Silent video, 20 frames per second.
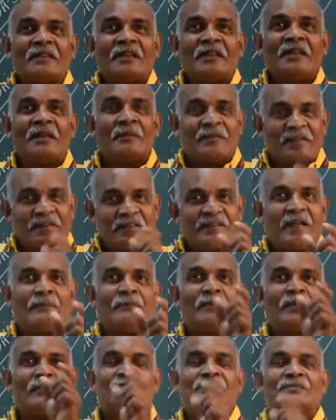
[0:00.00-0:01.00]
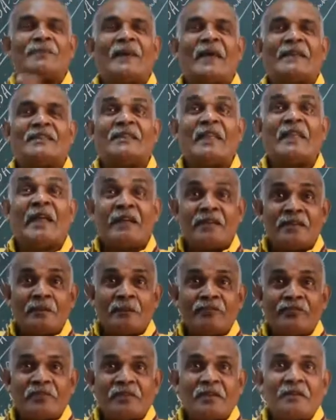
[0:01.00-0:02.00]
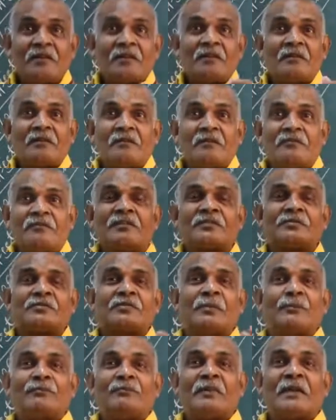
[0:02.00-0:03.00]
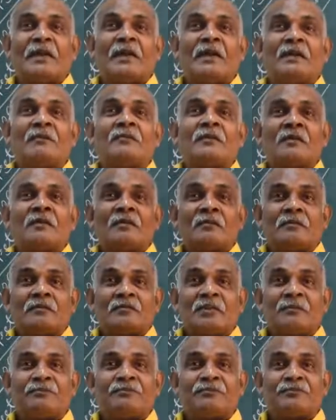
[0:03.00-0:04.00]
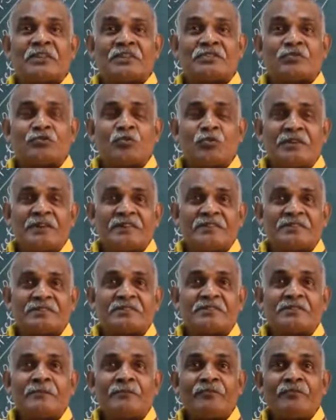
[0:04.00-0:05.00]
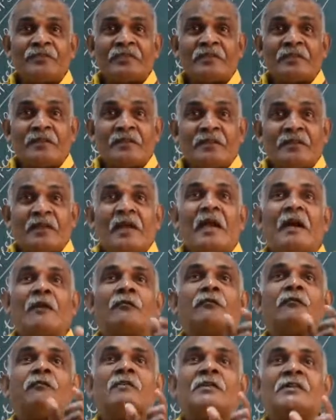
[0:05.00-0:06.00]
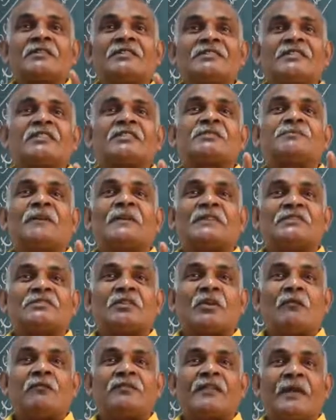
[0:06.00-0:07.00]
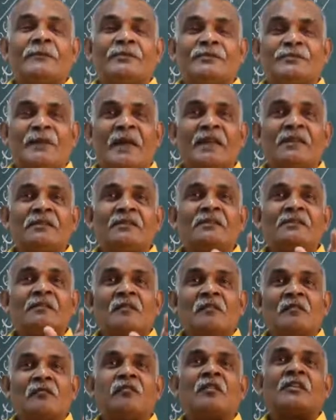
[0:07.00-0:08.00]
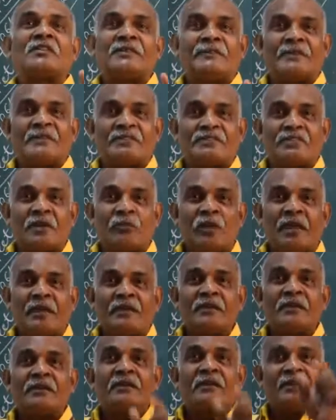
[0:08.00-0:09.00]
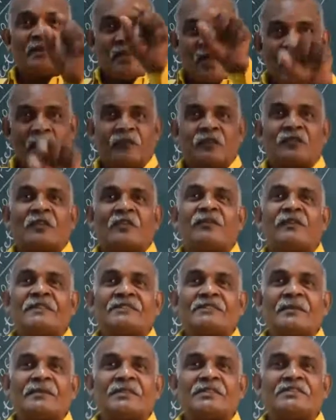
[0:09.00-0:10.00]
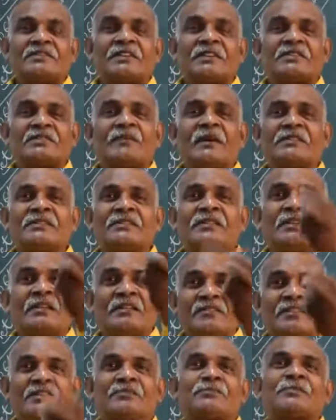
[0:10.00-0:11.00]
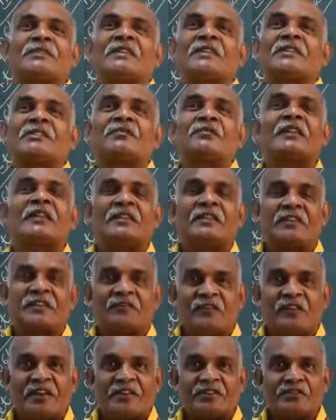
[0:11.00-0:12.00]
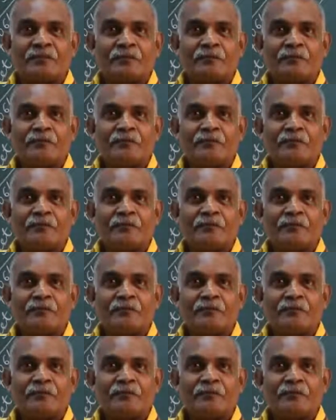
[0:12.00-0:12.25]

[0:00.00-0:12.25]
limited time of span. Like for the students have 6 months of lifespan for semester 1. After first semester 6 months, this project finish.